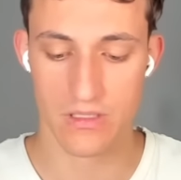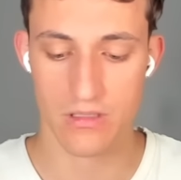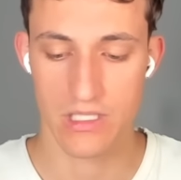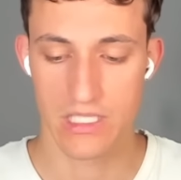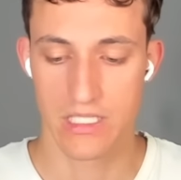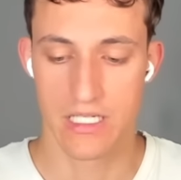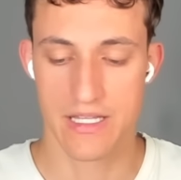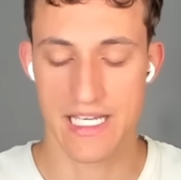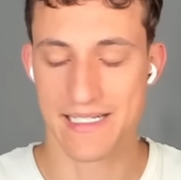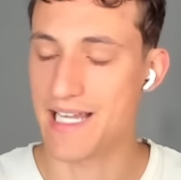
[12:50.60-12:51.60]

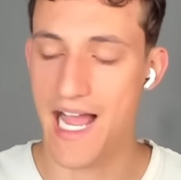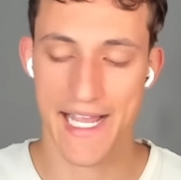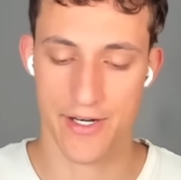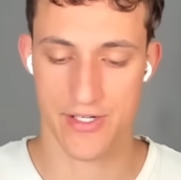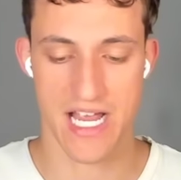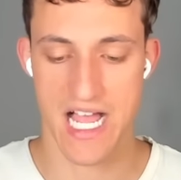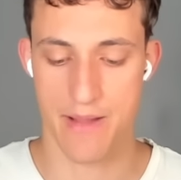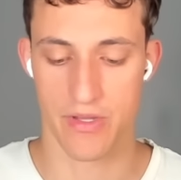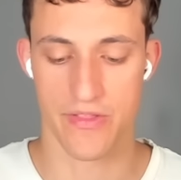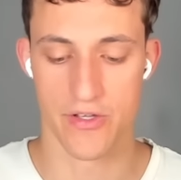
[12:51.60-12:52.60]
the entire
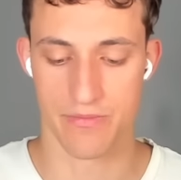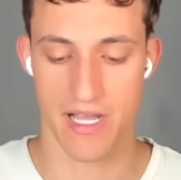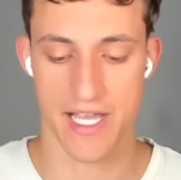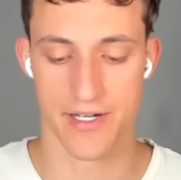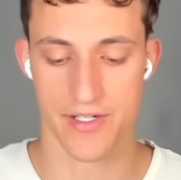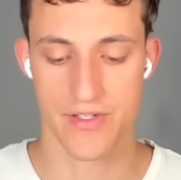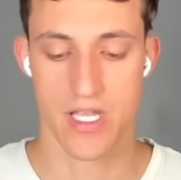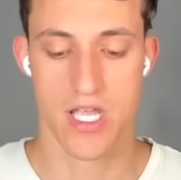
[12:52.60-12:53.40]
time with those miners.